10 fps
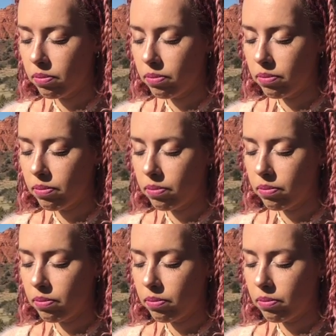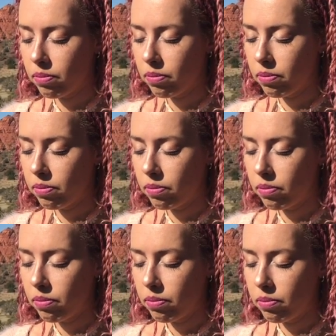
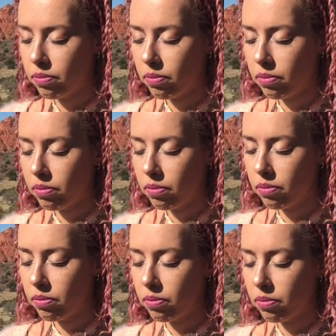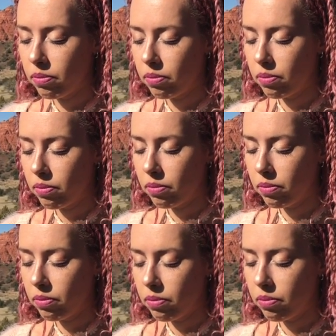
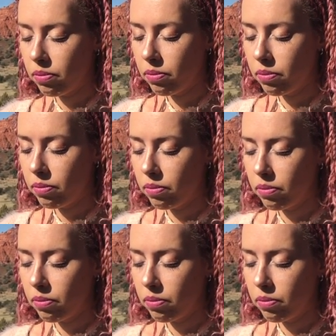No one is speaking in this clip.